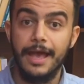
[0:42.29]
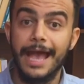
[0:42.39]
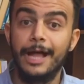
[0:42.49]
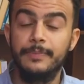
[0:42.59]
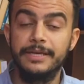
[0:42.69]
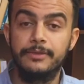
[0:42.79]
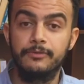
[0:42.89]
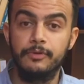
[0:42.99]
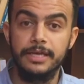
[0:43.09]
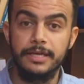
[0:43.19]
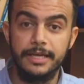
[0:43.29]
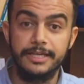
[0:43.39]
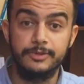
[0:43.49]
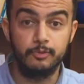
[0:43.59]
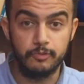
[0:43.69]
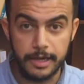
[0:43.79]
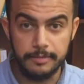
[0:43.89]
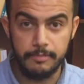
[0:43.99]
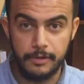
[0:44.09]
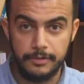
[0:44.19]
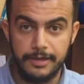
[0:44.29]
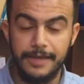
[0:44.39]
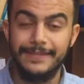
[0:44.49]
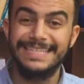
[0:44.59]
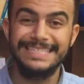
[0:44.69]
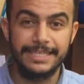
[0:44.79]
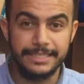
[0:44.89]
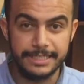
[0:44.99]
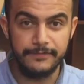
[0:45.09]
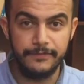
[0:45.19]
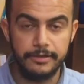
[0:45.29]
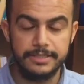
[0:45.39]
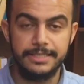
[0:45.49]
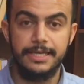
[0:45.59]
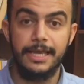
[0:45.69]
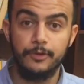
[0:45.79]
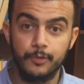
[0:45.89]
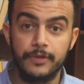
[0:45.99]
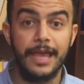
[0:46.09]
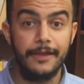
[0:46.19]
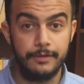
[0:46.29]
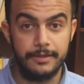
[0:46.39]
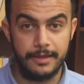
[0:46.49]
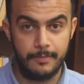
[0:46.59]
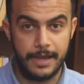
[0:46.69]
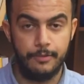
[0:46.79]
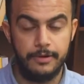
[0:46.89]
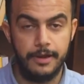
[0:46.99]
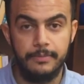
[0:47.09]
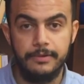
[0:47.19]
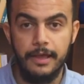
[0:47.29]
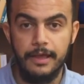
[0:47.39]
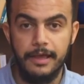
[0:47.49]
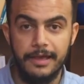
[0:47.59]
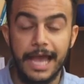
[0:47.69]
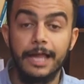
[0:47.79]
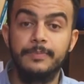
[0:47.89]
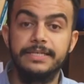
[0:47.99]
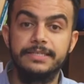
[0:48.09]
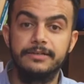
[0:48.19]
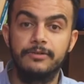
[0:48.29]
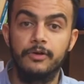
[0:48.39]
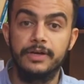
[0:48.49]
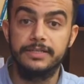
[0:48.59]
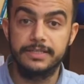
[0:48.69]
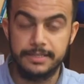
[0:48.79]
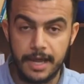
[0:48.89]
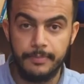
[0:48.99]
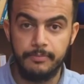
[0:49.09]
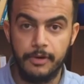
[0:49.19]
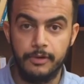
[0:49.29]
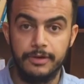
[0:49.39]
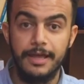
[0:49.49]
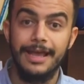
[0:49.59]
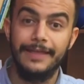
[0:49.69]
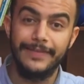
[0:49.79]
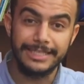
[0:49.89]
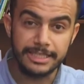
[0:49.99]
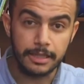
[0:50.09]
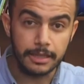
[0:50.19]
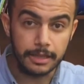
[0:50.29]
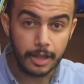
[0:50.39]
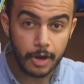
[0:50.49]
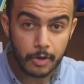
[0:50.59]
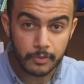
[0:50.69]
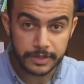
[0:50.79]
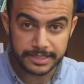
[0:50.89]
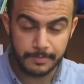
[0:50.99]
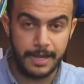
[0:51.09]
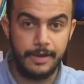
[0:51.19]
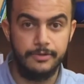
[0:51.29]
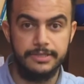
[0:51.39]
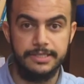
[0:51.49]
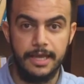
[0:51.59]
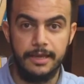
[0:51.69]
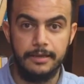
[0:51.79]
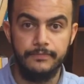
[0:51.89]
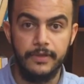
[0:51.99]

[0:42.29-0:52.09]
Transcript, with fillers: LP3 is run mode, and that's the default state with everything powered up. LP0 is stop mode, and that's the lowest power state.